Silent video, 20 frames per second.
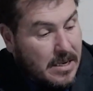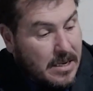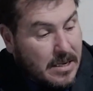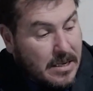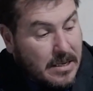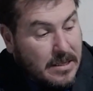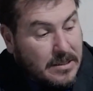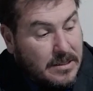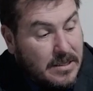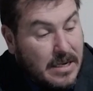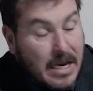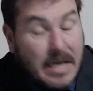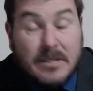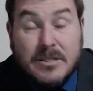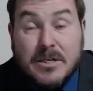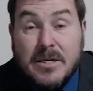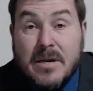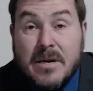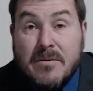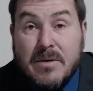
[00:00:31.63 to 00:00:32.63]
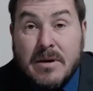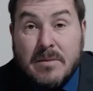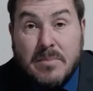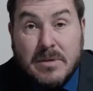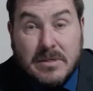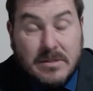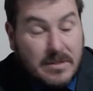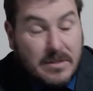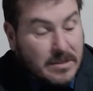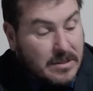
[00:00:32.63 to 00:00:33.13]
is an engineering
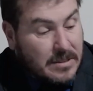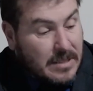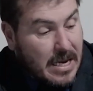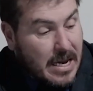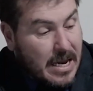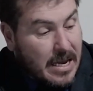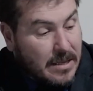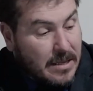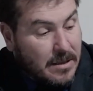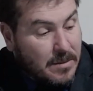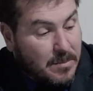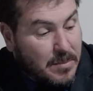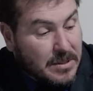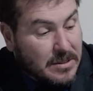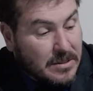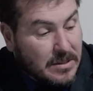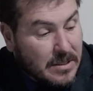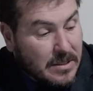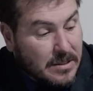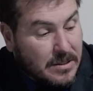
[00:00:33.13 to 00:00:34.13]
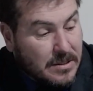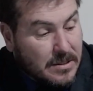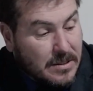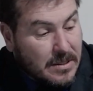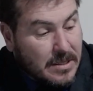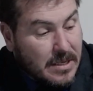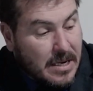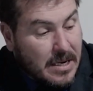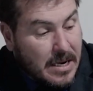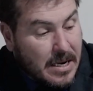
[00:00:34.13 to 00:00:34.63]
business, and the business
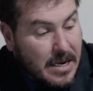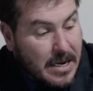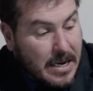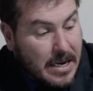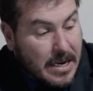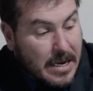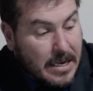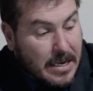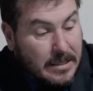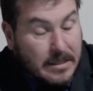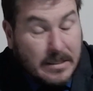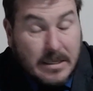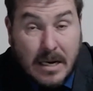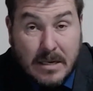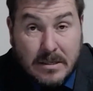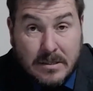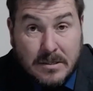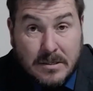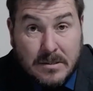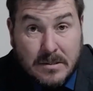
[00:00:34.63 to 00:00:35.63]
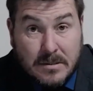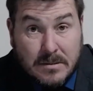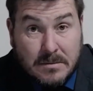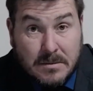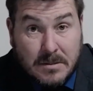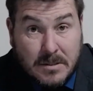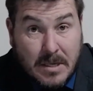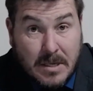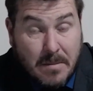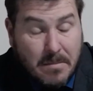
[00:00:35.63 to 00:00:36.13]
does
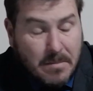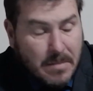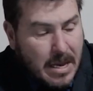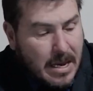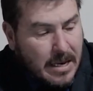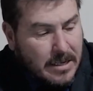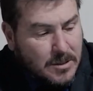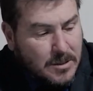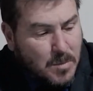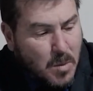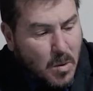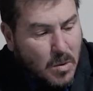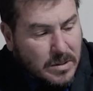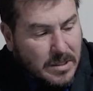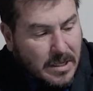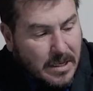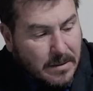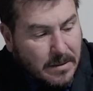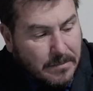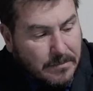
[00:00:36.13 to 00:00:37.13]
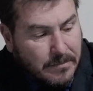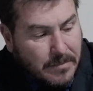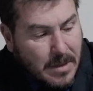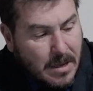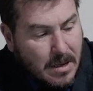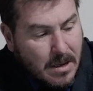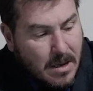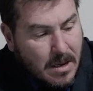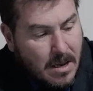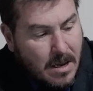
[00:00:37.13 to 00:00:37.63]
some exporting.
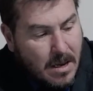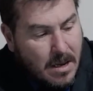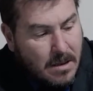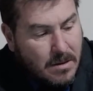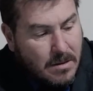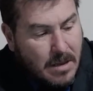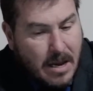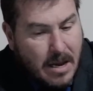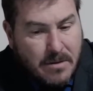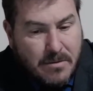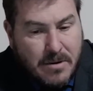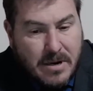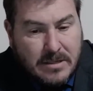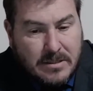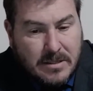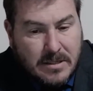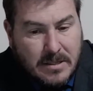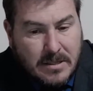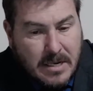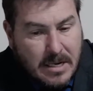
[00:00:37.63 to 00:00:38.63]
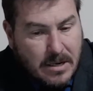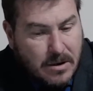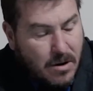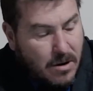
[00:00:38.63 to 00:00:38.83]
They recently